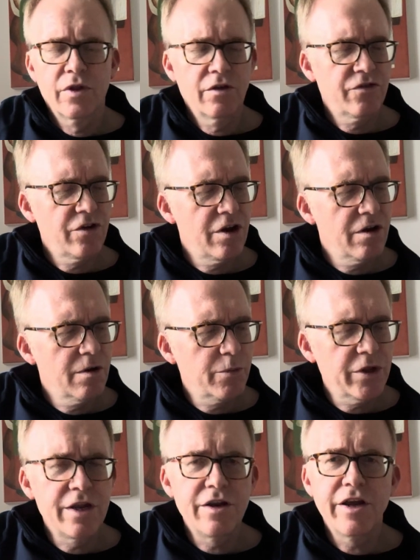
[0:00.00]
So you're
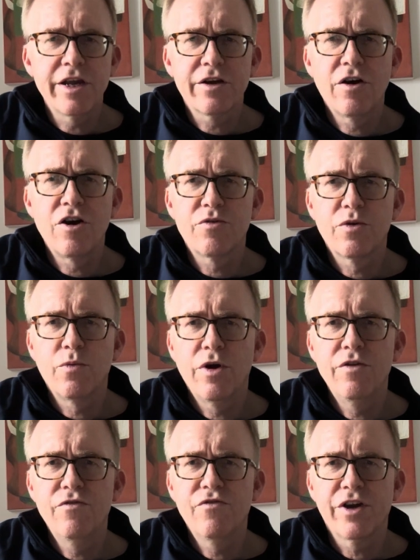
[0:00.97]
playing your A chord with
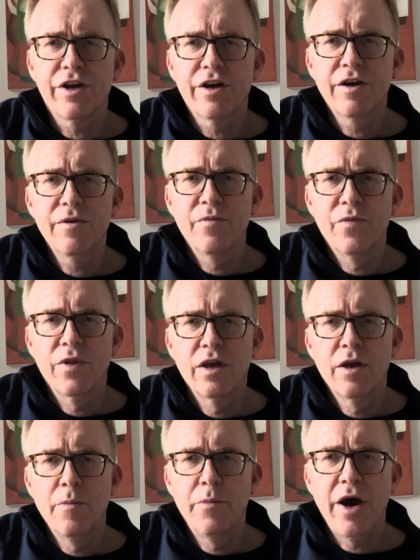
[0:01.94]
one finger,
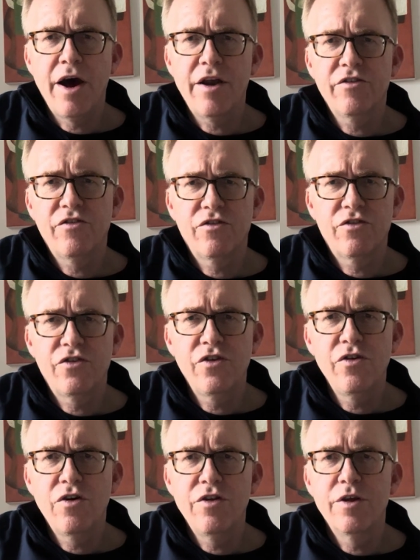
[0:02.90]
bar
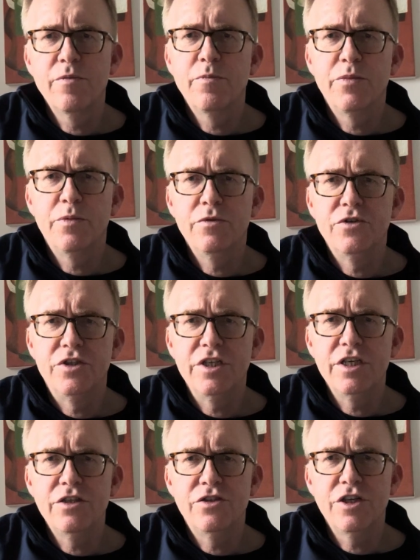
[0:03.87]
2 on the
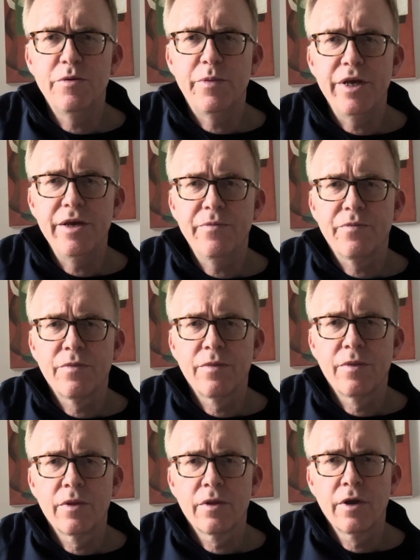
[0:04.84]
D, G, B,
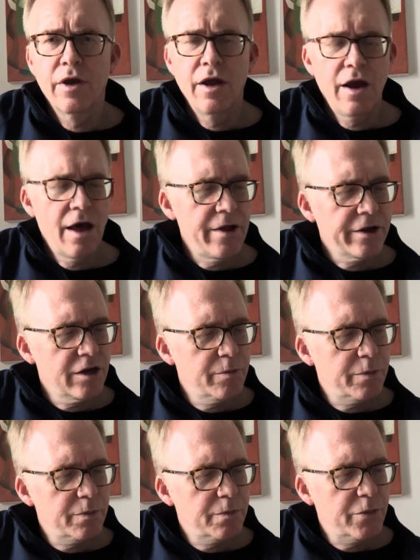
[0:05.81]
then you're going to
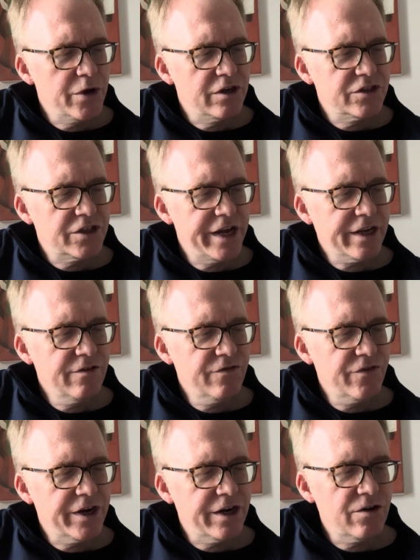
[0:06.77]
put your second
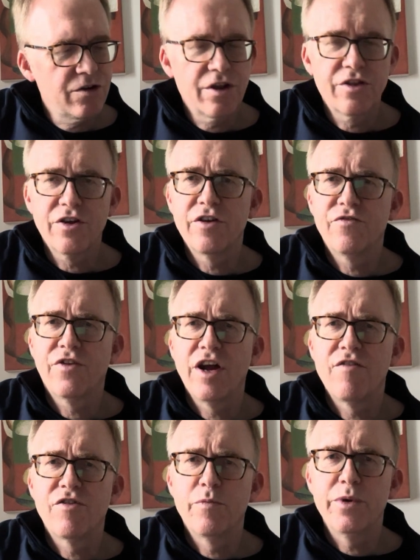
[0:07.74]
finger on the 3rd fret
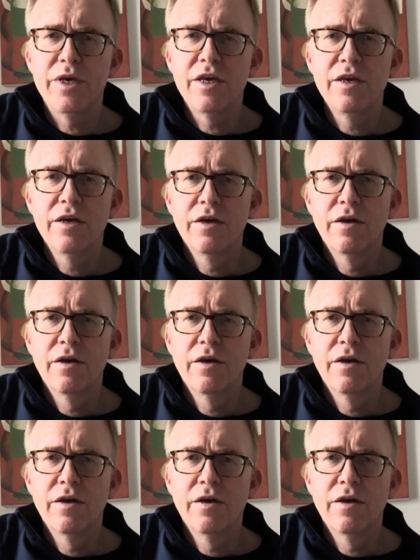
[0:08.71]
of the B,